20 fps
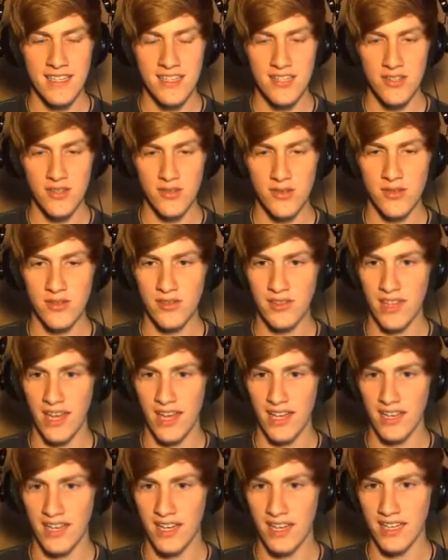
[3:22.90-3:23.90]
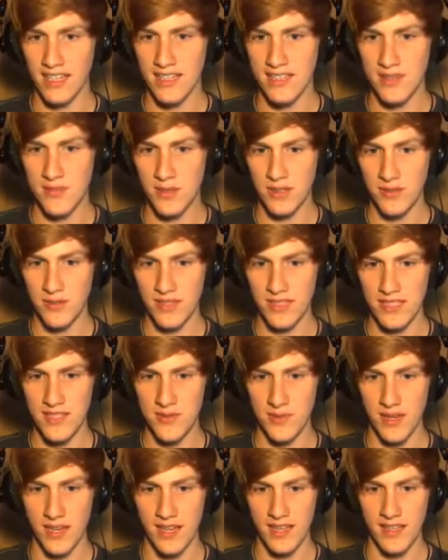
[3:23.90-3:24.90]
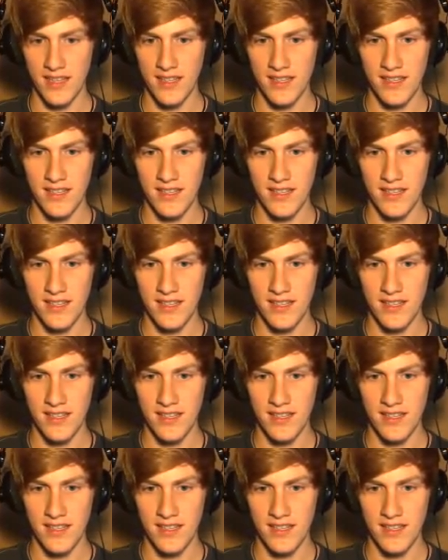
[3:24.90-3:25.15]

Screw you then. I guess we're going this way.